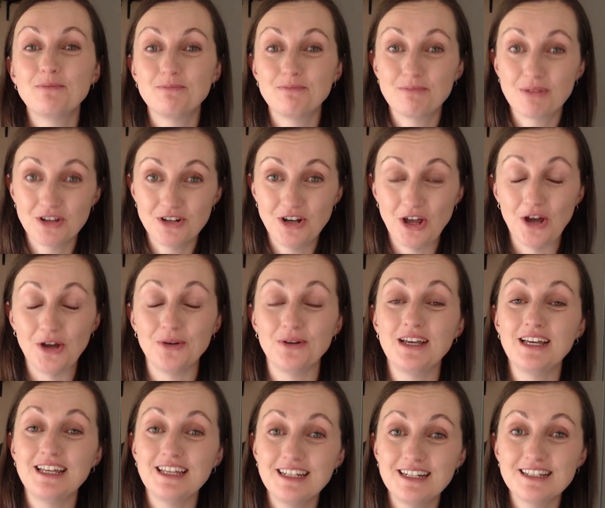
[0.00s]
But no,
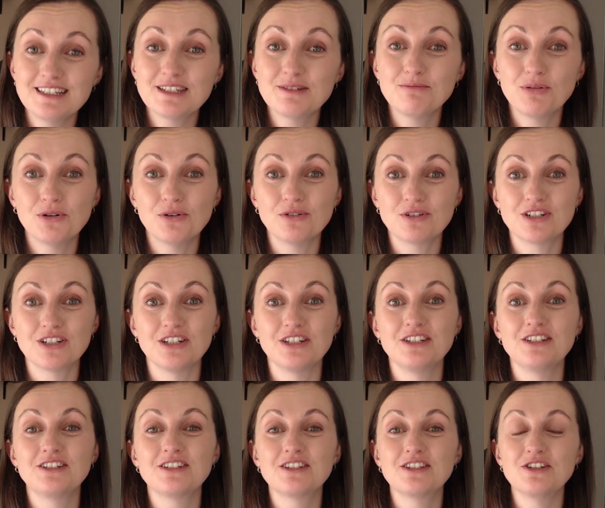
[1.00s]
it is
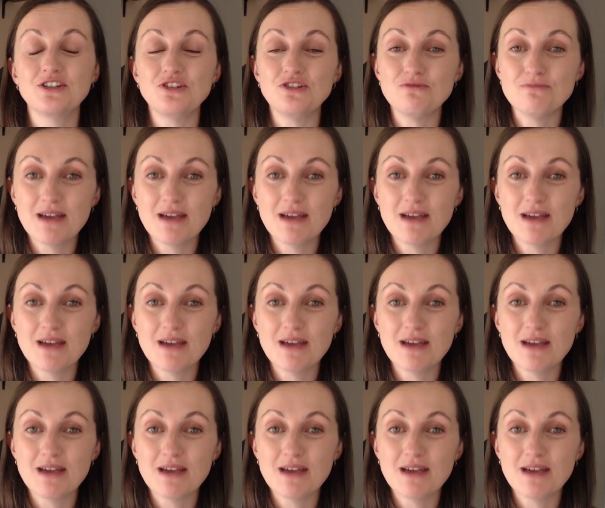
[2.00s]
important that you